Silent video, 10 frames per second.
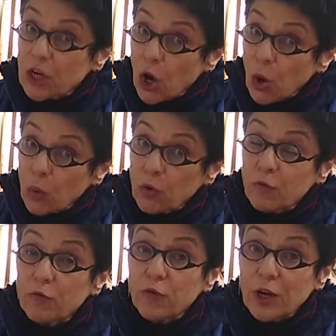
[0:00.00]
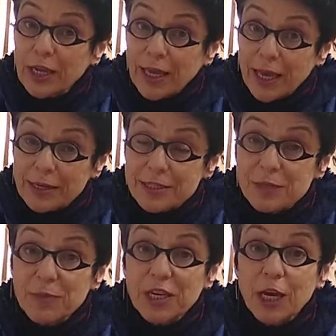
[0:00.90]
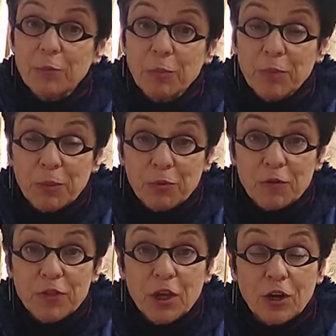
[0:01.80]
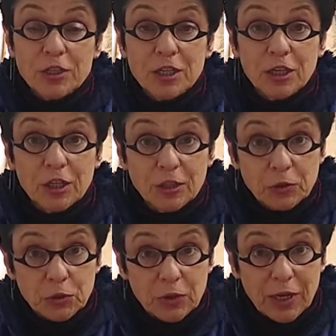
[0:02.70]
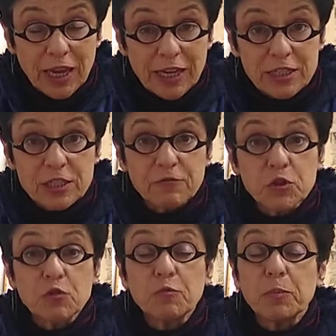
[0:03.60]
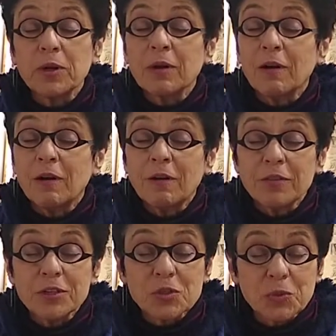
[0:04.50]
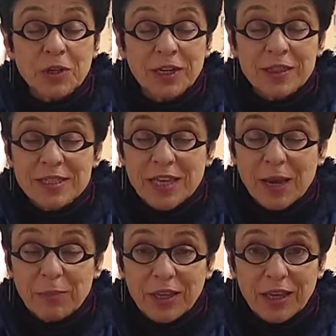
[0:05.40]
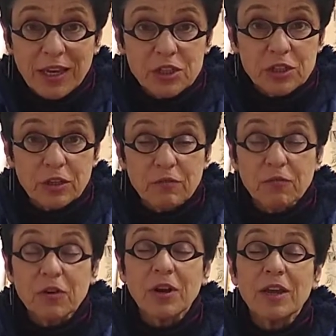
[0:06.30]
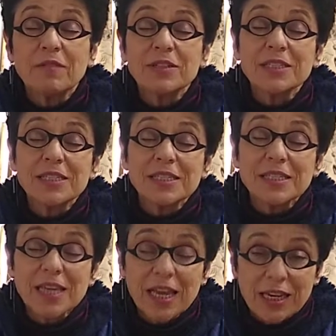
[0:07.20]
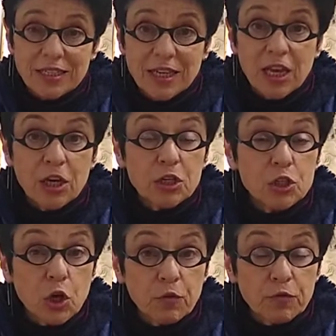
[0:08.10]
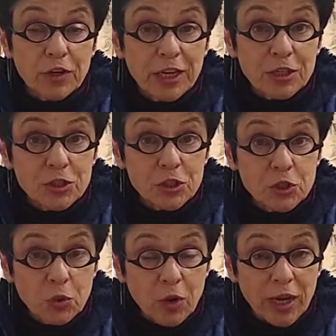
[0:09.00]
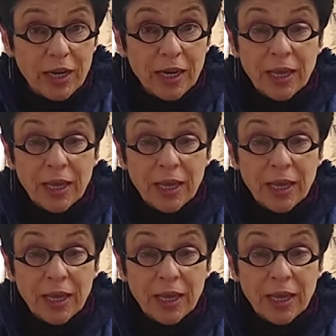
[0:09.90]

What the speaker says: Don't forget to become a member of the Arts and Culture Alliance. If you've put all this work in this application, for heaven's sakes, don't forget to join.